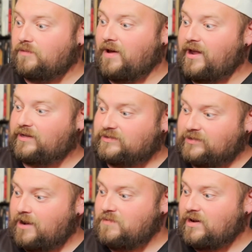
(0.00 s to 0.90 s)
my
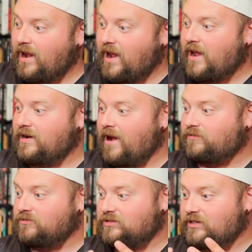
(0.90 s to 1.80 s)
excitement I had
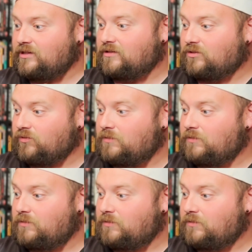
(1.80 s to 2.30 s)
after seeing the three